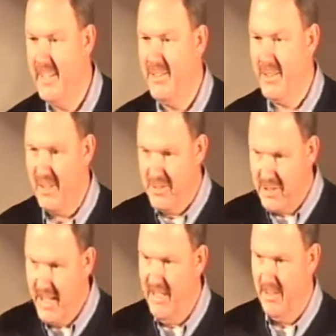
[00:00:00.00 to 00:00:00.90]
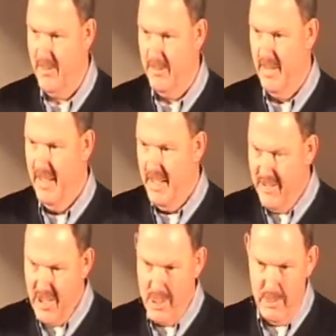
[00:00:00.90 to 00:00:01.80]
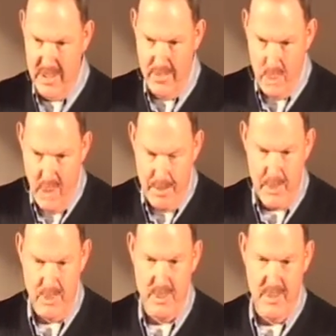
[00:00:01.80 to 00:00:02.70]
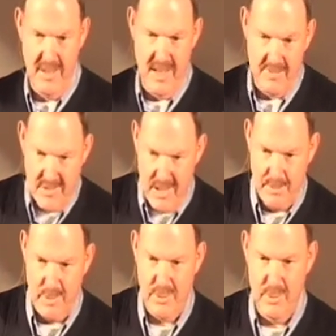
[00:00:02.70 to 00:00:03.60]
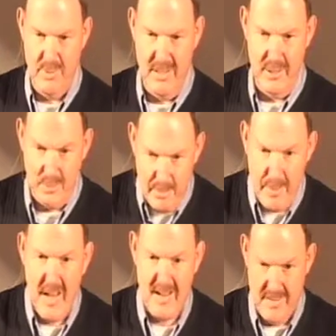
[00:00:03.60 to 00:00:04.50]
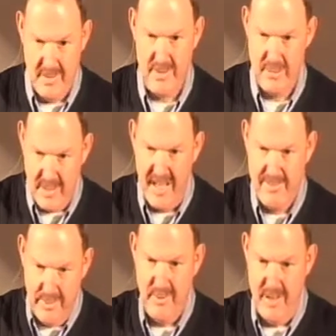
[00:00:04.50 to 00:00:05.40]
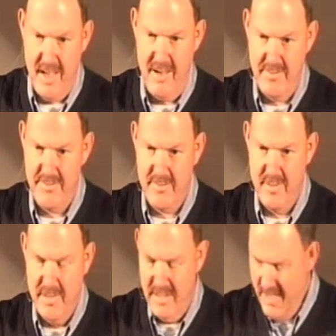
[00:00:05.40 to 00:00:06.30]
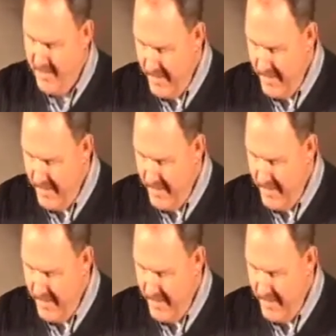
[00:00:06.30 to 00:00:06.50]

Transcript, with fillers: in God's kingdom, and God will give you opportunity after opportunity to impact others life on life. In